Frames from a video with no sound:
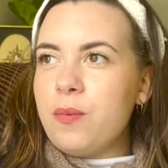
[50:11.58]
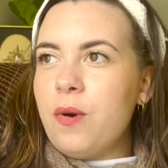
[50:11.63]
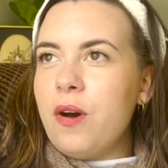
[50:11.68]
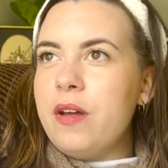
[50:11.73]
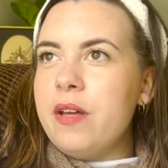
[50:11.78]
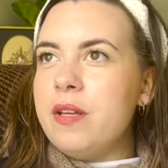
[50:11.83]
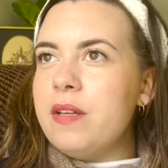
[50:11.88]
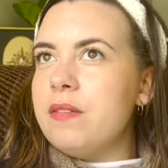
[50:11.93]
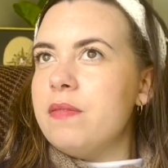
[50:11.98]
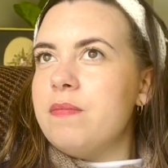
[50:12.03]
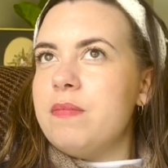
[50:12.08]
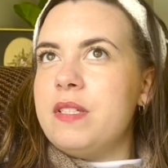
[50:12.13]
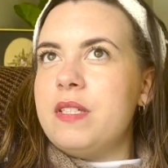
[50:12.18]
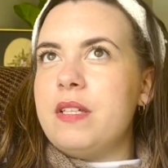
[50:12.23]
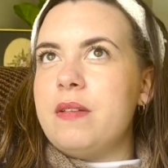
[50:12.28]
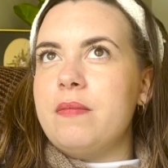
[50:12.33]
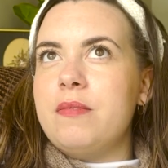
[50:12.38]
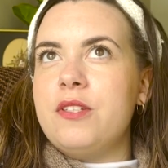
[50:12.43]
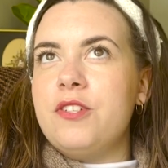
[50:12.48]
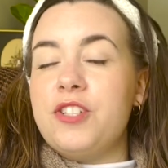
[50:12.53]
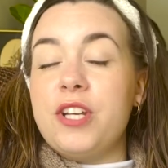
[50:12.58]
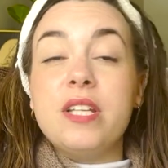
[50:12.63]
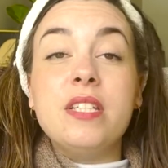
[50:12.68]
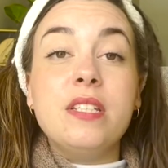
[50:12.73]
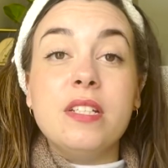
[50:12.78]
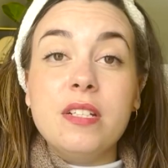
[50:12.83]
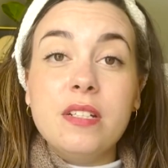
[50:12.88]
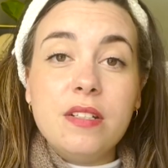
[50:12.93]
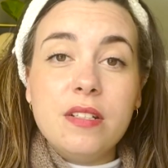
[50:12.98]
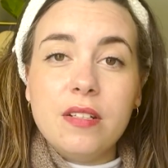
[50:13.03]
it
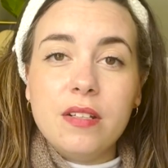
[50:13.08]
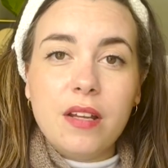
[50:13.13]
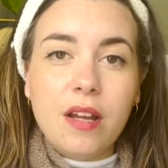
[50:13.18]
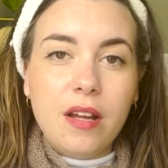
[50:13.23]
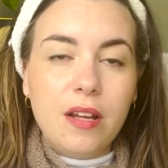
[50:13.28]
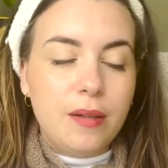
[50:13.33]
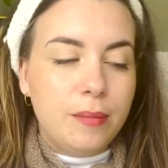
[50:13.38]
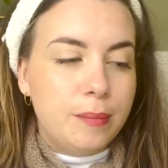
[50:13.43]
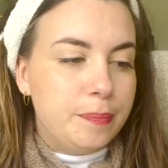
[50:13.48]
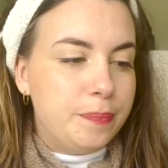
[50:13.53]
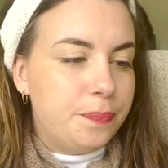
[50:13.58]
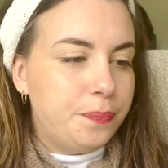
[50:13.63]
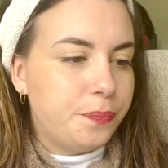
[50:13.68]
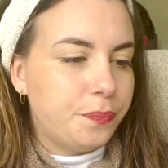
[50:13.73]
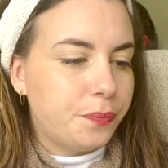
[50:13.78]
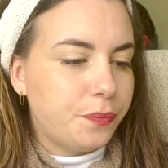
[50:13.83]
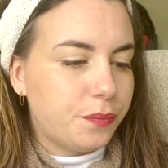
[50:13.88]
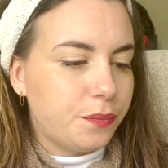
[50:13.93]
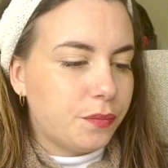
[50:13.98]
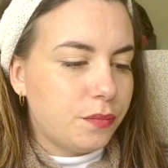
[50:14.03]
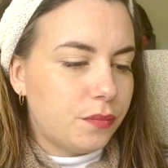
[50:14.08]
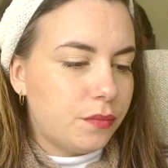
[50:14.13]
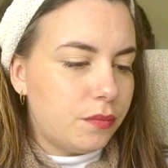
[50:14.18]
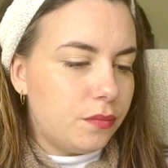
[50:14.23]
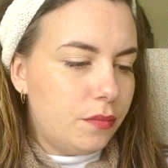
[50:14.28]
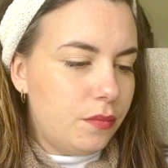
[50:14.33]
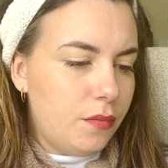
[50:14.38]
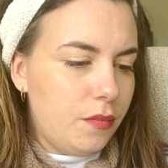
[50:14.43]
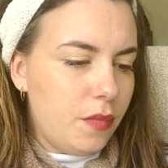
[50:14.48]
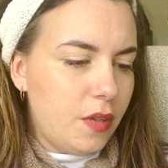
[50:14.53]
suggested. And
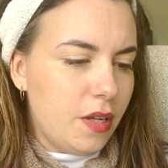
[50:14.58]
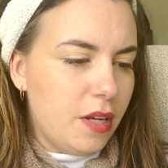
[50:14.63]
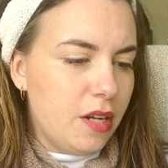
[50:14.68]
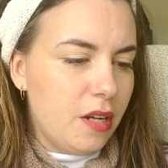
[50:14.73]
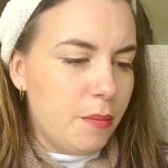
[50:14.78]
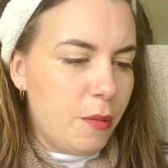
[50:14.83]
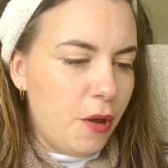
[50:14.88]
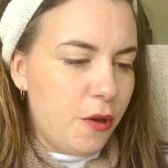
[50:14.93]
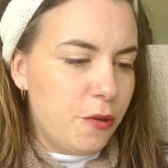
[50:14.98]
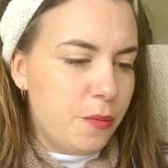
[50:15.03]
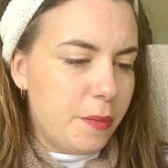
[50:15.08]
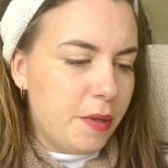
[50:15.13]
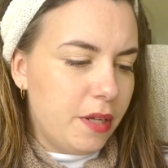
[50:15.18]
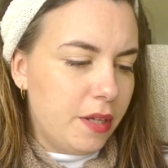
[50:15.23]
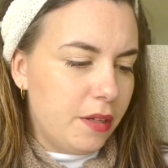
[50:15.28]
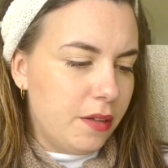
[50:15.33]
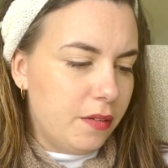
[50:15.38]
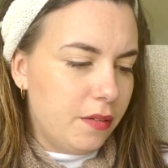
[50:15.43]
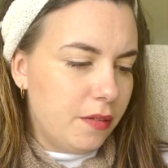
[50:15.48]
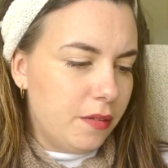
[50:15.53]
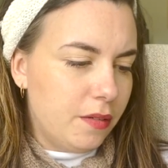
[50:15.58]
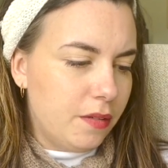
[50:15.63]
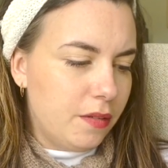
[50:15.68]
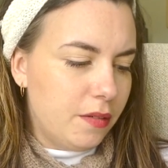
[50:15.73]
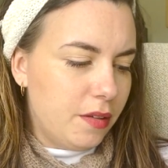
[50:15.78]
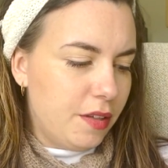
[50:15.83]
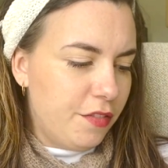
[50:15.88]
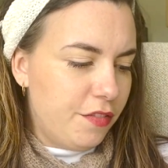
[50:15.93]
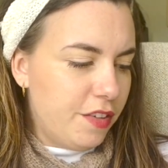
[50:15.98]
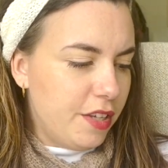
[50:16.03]
I'm hoping
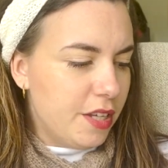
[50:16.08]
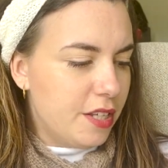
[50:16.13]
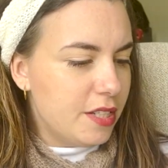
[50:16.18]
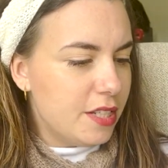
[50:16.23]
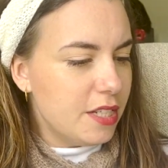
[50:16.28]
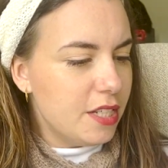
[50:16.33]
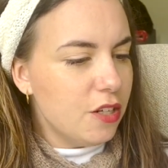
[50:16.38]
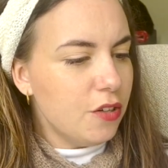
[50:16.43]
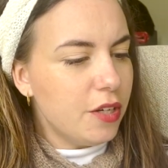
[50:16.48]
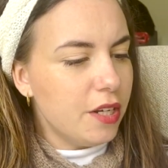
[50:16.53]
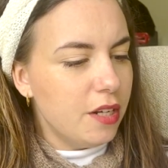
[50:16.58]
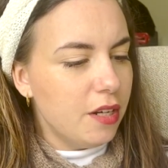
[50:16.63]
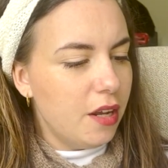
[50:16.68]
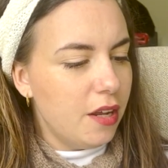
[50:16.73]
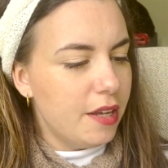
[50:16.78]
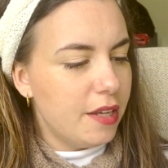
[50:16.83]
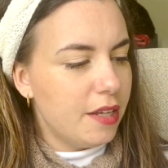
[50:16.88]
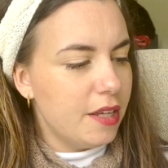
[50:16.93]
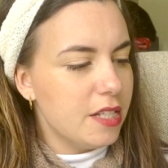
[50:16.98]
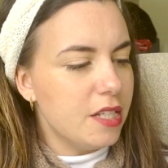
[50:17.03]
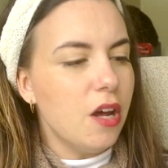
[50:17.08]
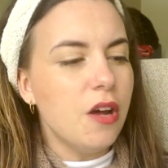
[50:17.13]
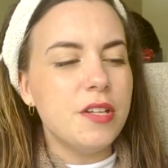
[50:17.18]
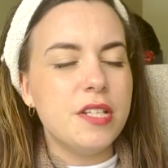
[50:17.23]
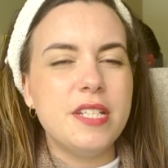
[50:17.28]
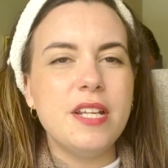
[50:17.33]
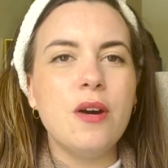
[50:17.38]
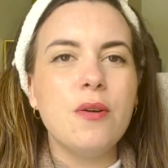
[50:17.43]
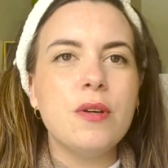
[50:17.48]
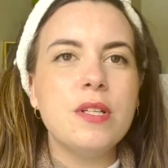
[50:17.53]
it fits. It's looking like, it's hard to
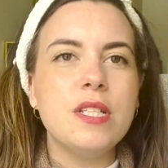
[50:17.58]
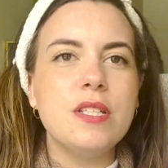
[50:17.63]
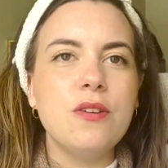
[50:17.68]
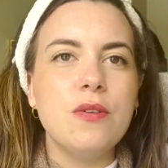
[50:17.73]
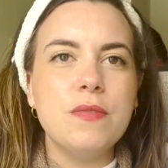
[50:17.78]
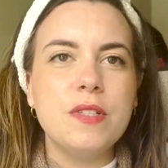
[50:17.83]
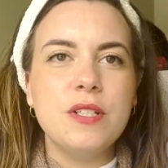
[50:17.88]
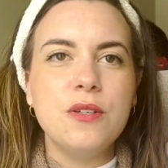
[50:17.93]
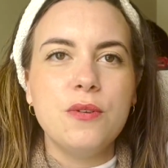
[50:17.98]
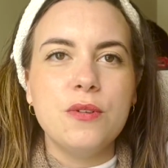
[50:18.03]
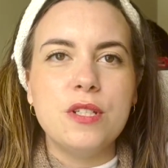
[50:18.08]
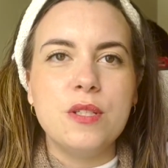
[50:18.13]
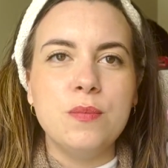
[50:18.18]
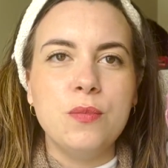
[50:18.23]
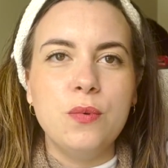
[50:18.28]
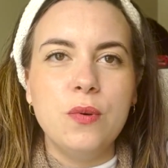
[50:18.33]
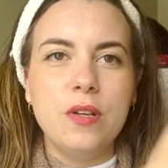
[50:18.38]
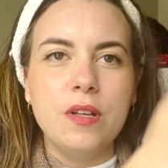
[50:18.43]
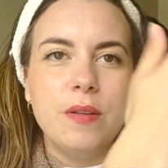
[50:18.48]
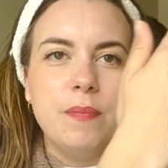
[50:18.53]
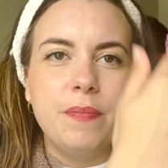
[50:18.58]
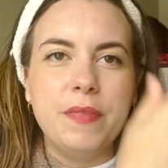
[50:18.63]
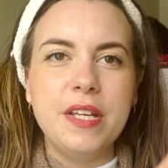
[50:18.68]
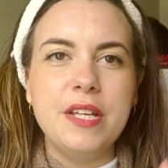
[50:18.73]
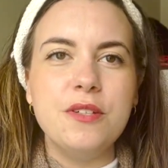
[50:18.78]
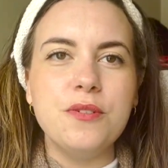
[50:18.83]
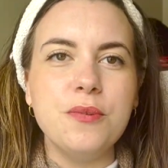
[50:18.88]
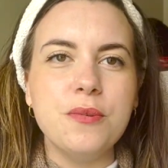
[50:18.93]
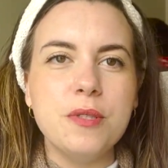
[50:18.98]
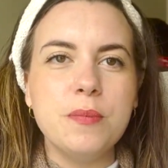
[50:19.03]
tell because it's obviously on smaller
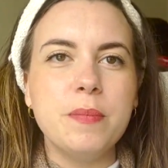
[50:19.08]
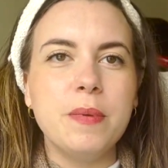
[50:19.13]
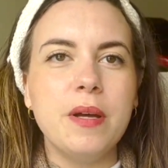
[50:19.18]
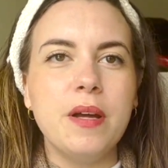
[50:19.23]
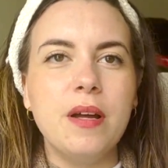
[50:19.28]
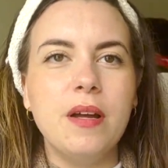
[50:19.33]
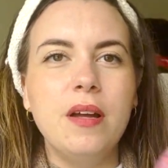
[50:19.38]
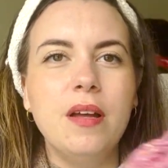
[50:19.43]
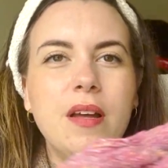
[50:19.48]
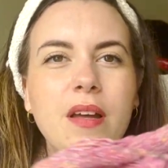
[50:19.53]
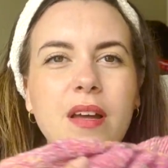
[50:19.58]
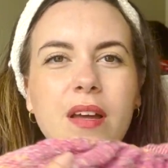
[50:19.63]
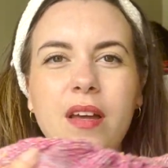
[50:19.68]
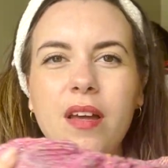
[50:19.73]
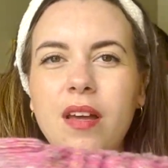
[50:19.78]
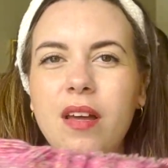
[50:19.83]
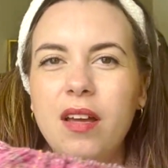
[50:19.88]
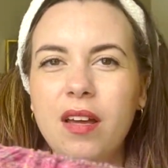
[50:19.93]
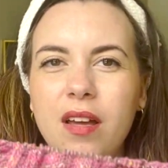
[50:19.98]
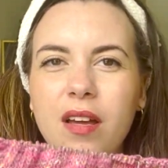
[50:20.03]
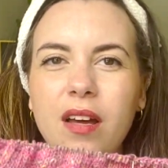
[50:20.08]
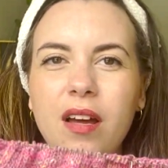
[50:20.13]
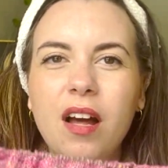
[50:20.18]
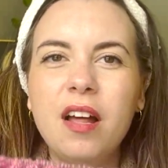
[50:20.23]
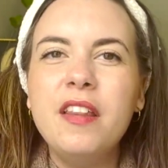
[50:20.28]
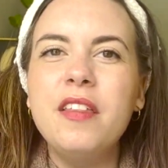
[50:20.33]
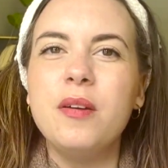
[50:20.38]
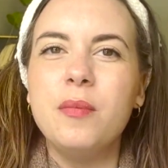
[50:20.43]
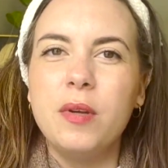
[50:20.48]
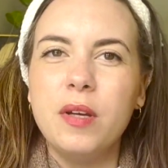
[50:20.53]
needles, but I
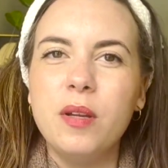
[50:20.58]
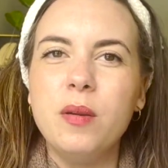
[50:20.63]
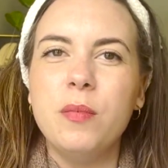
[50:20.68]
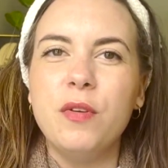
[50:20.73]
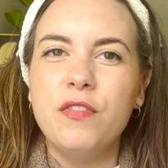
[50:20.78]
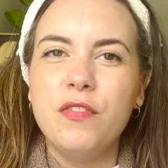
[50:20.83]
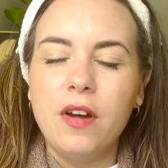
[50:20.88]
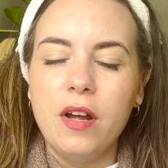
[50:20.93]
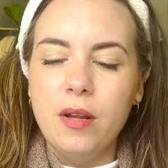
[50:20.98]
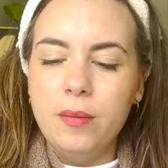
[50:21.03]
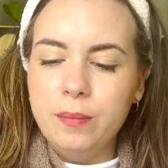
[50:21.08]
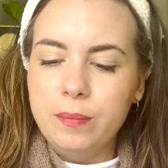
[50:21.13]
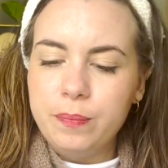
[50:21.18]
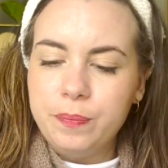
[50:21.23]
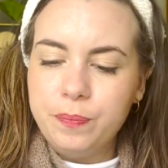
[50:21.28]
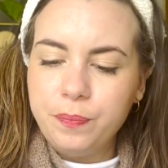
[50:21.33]
think we're going to be fine.